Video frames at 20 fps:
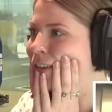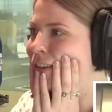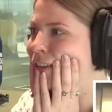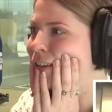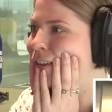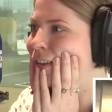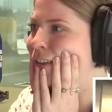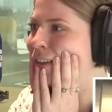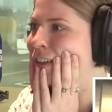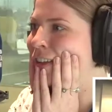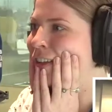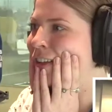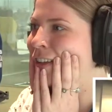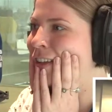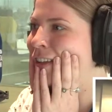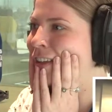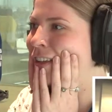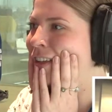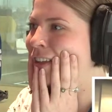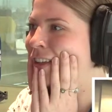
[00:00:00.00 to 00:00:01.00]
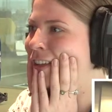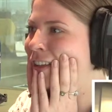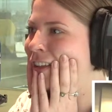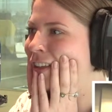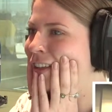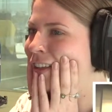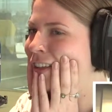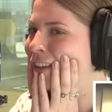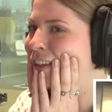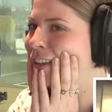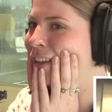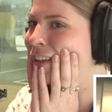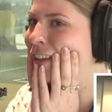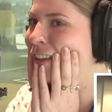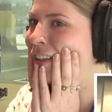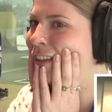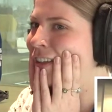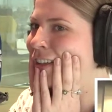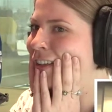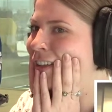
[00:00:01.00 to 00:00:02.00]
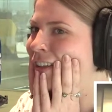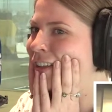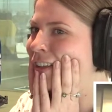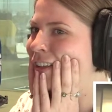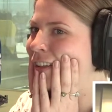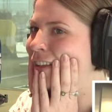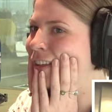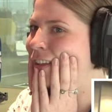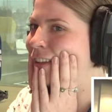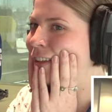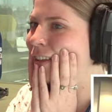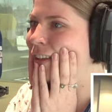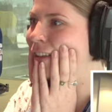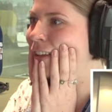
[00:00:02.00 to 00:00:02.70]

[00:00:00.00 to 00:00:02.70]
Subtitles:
(silent)